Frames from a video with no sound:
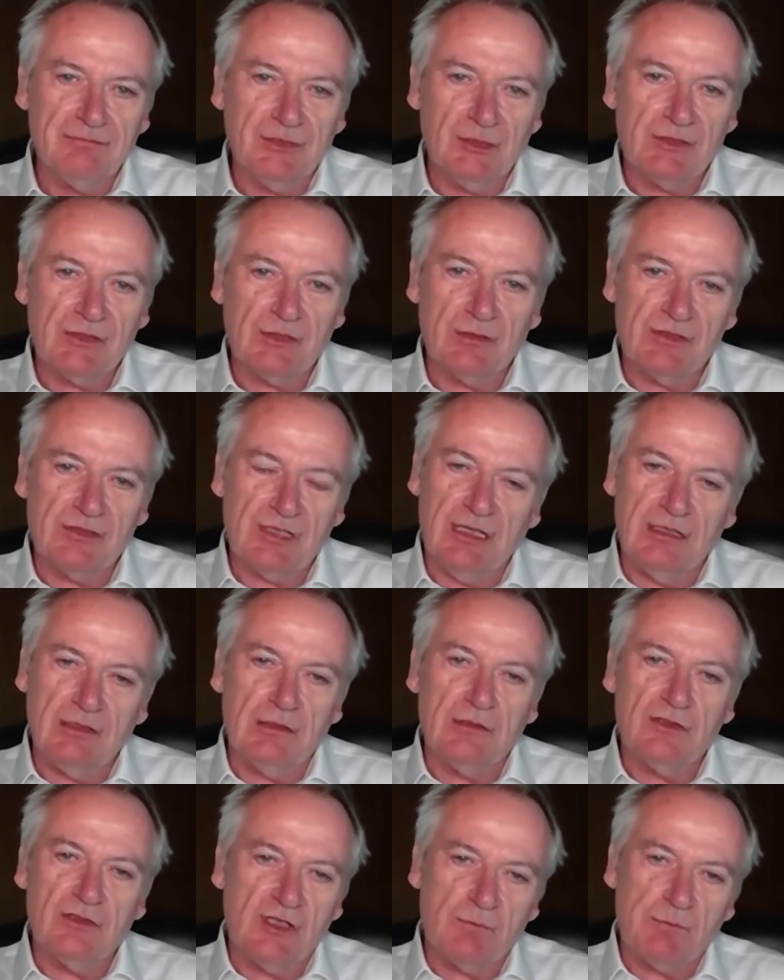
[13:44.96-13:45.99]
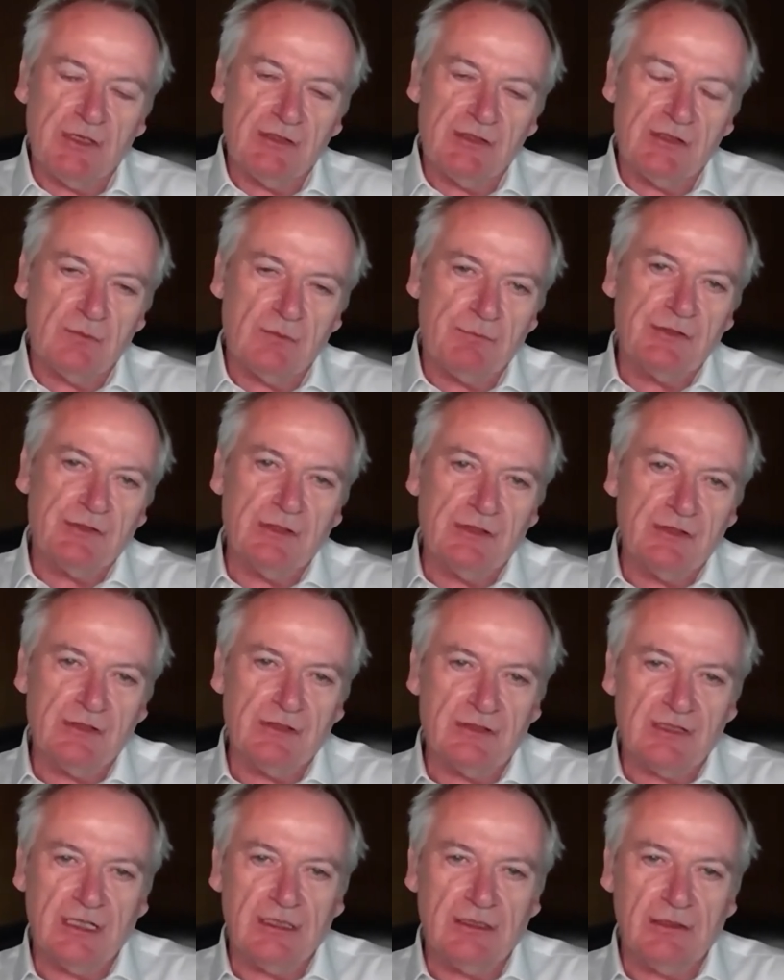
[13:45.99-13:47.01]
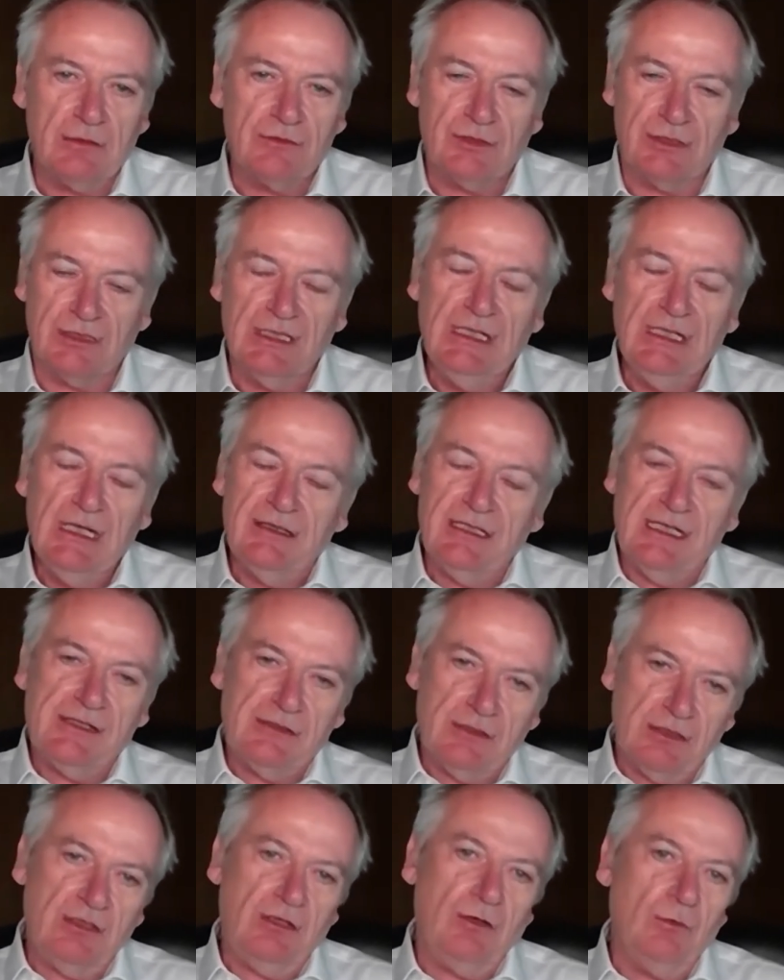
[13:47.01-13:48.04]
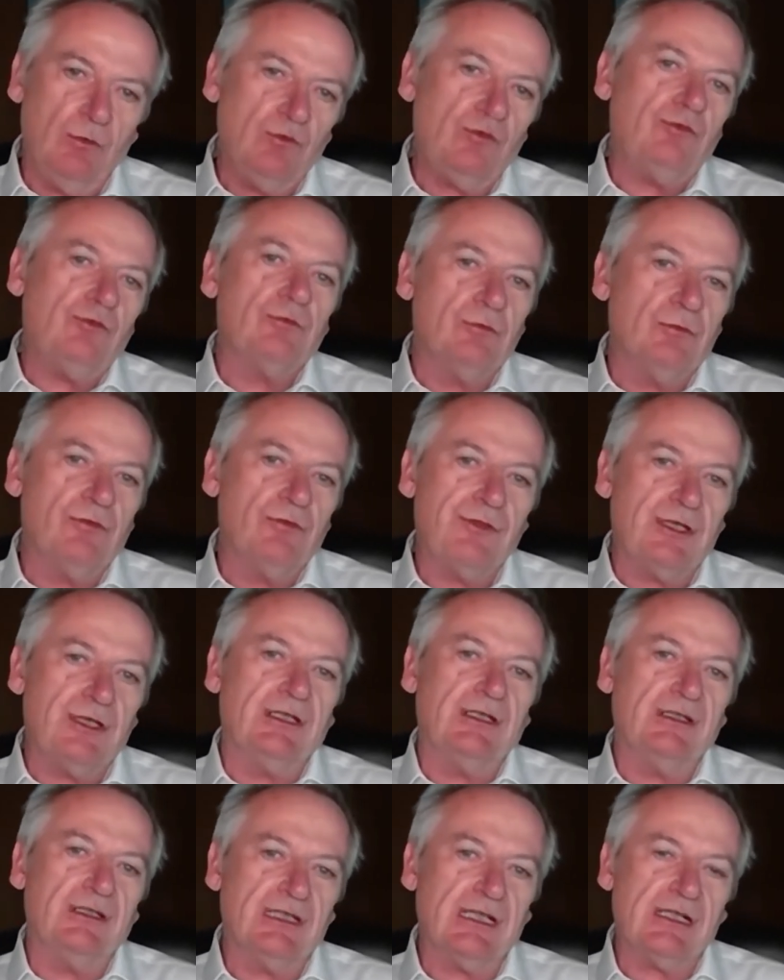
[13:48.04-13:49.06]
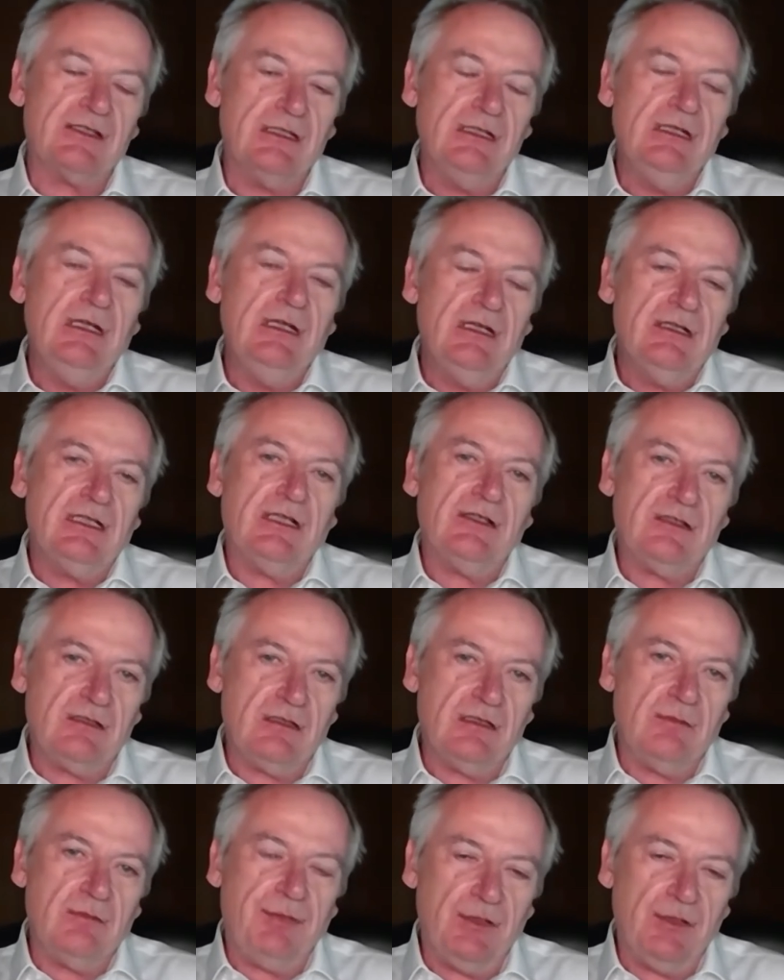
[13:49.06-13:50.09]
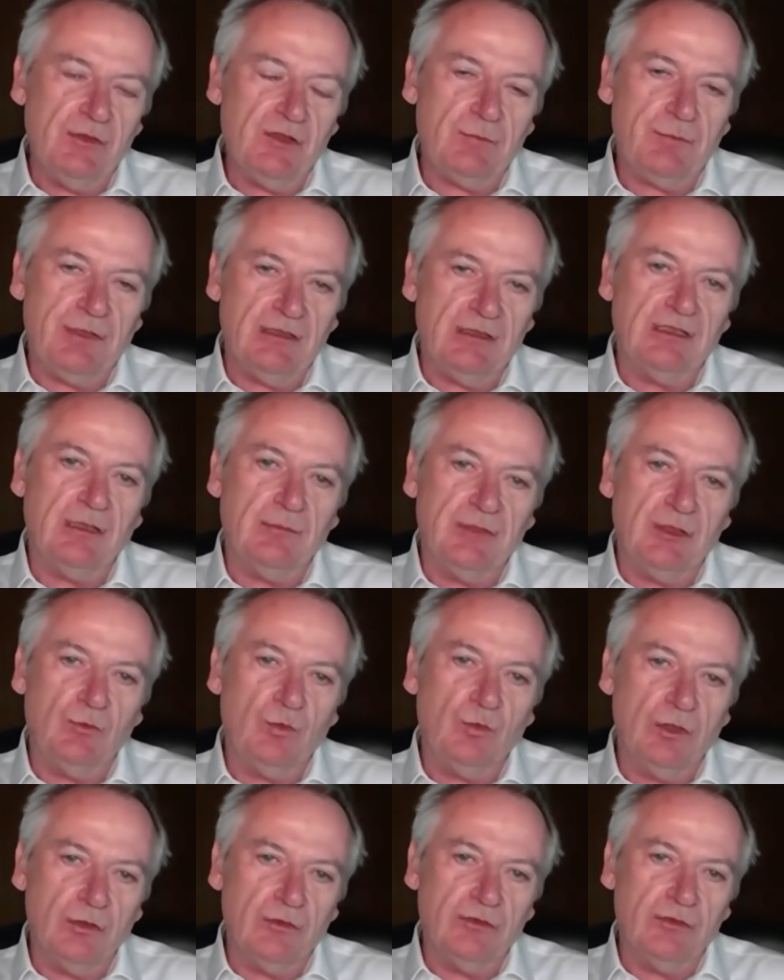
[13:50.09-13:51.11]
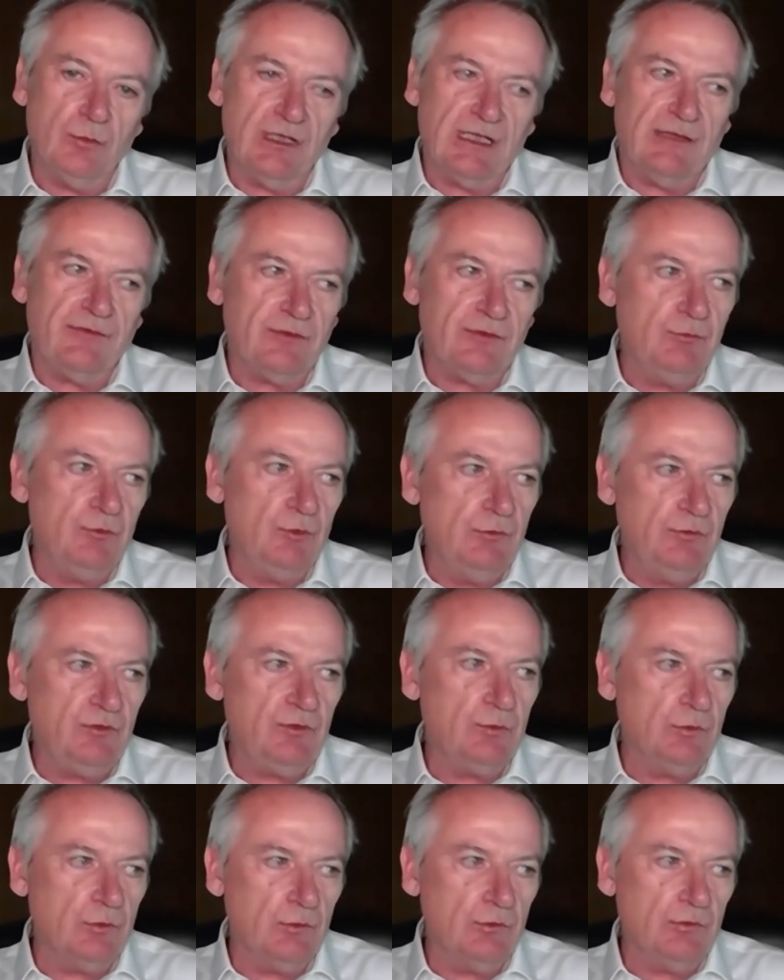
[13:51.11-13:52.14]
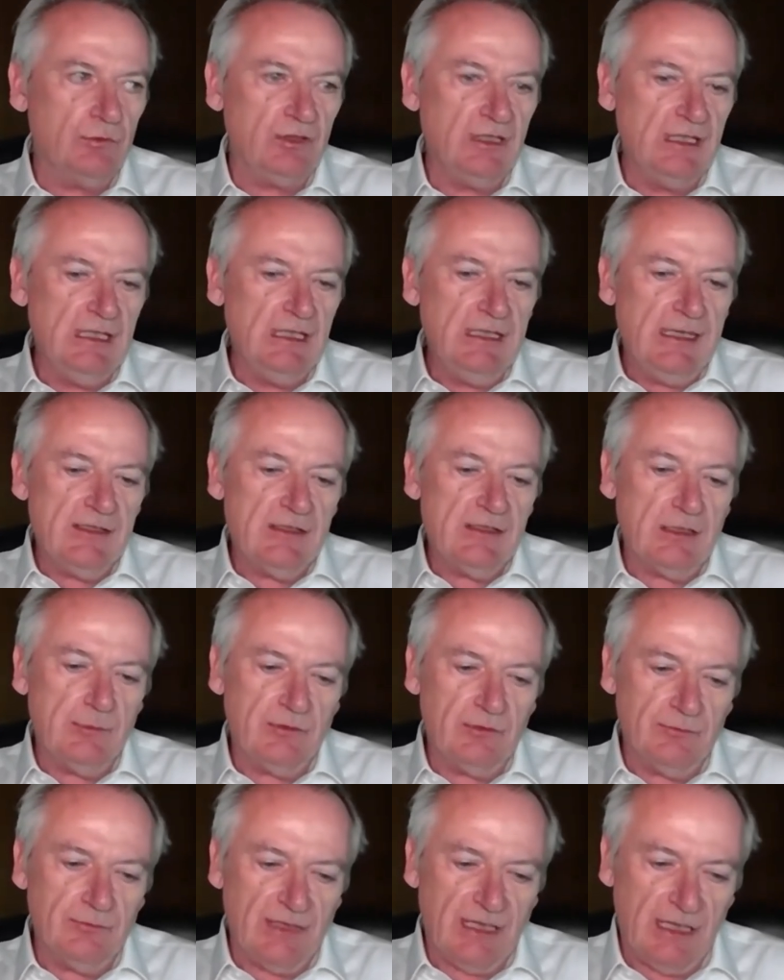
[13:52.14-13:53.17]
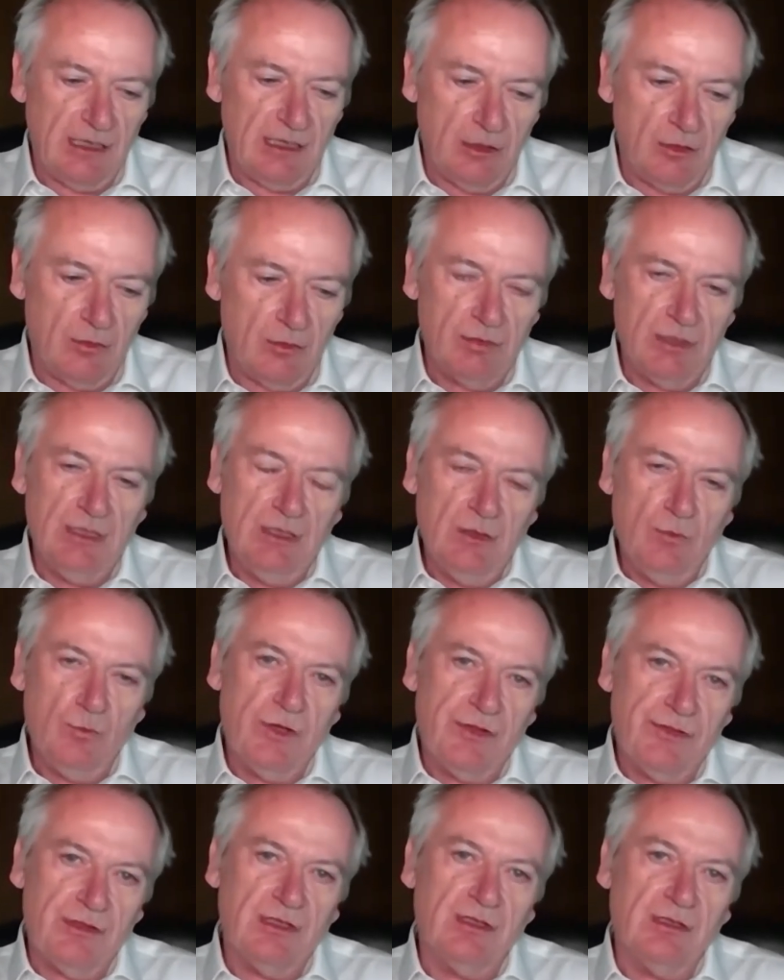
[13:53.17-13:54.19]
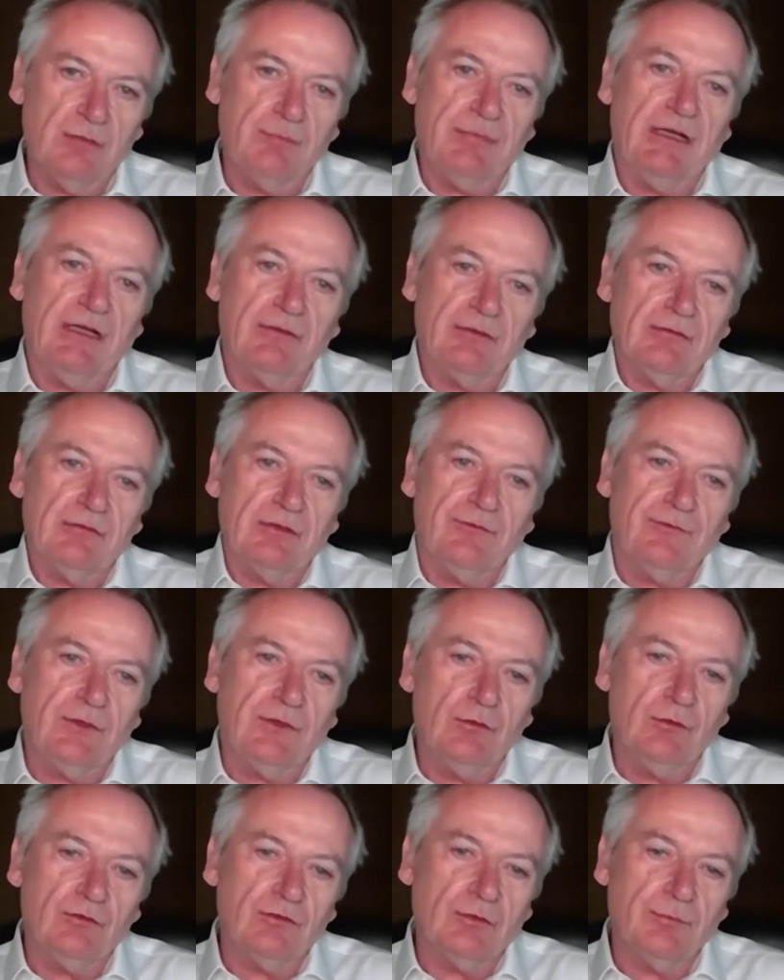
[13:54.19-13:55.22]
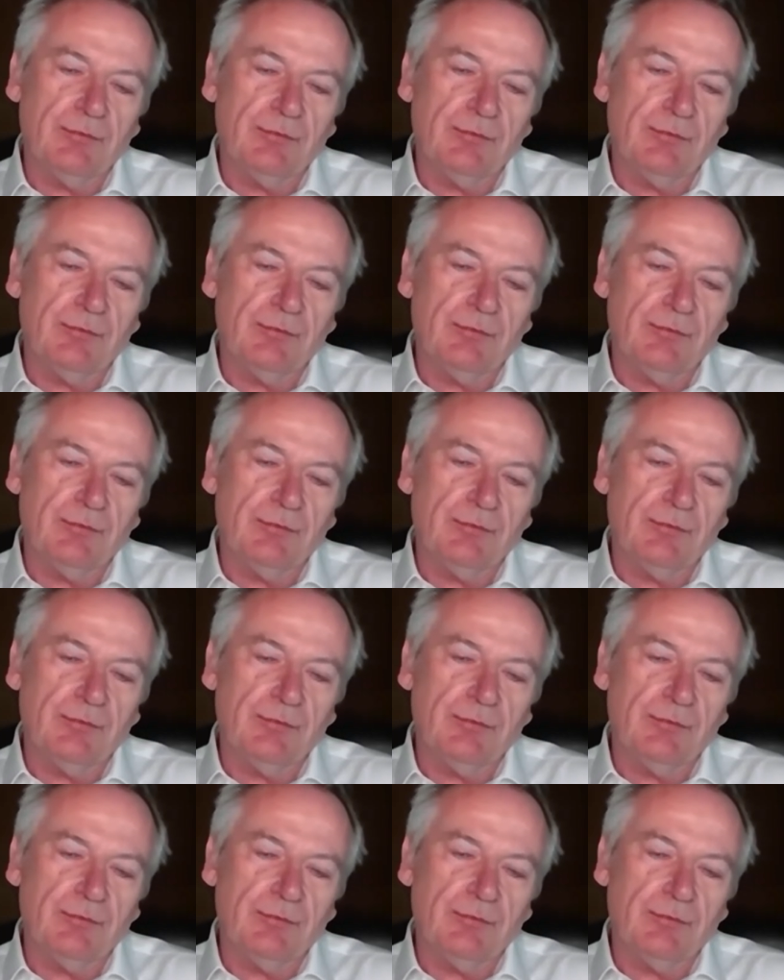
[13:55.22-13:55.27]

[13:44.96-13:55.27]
So technology is business, business is technology. That's a cultural thing. That's the post-pandemic world that we have to move towards in terms of how we think about the future.